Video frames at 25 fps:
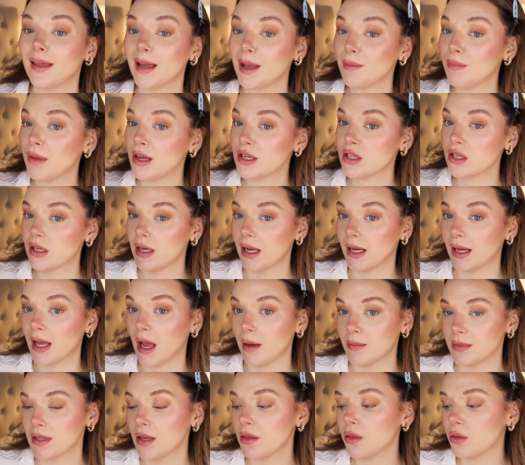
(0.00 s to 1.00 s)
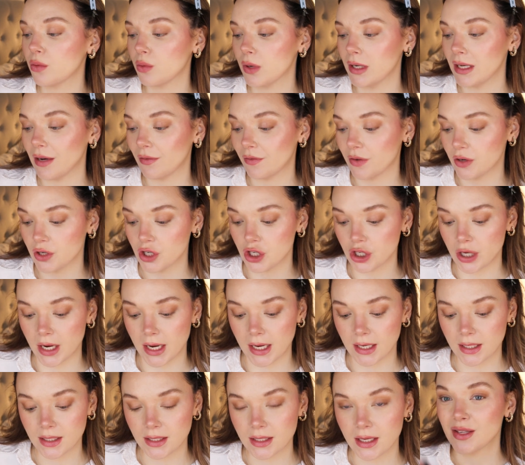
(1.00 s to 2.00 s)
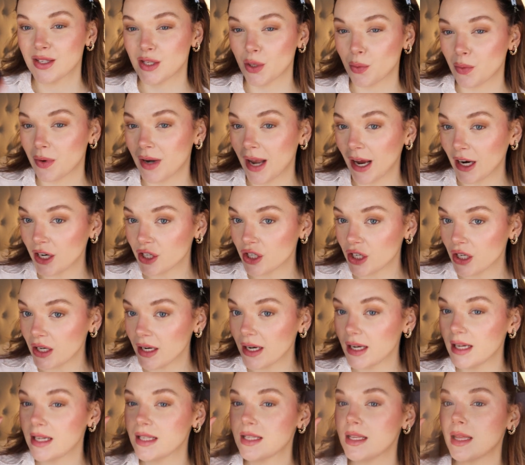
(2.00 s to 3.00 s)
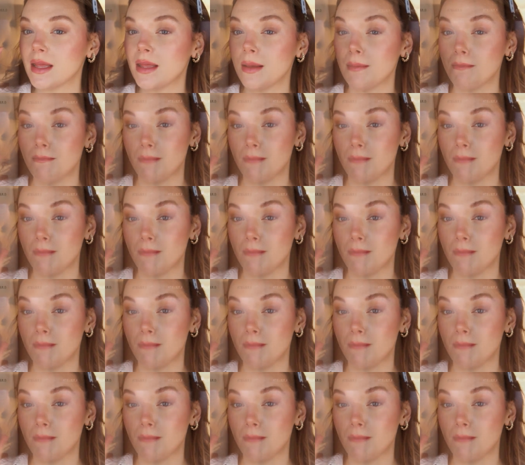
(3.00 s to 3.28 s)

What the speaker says: Like I mentioned, it comes in three different shades. So Nectar is the